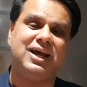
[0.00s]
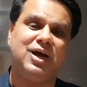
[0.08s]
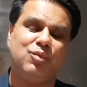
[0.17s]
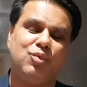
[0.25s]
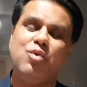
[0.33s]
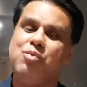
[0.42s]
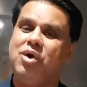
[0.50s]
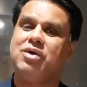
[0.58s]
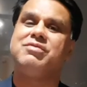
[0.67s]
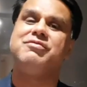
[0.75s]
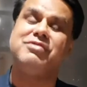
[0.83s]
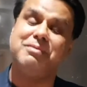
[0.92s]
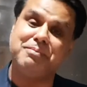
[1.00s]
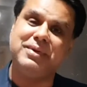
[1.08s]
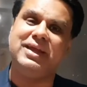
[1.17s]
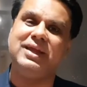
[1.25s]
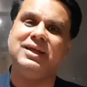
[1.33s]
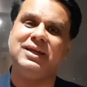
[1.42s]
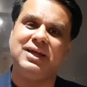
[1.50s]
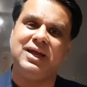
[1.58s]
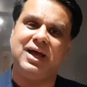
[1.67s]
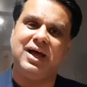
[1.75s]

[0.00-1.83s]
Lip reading: A warm welcome from me